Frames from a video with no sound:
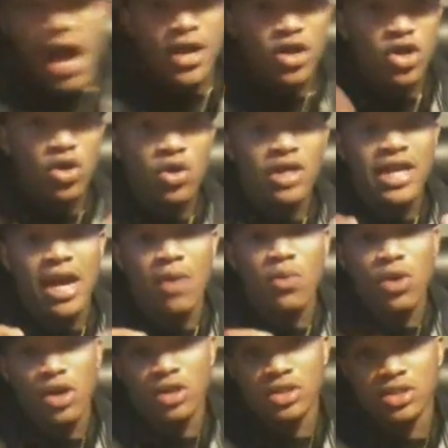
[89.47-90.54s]
I don't know how
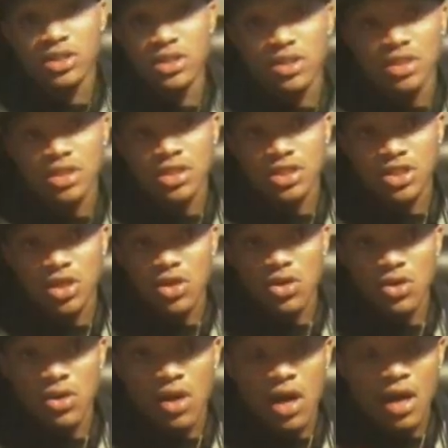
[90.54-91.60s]
that works
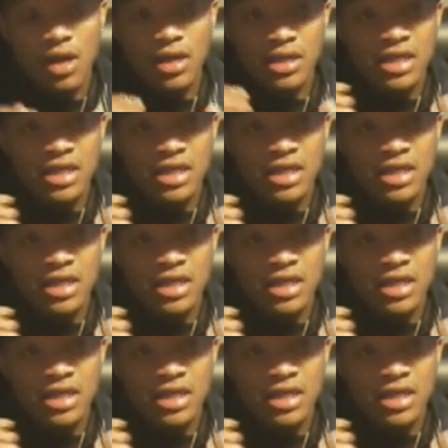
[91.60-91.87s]
so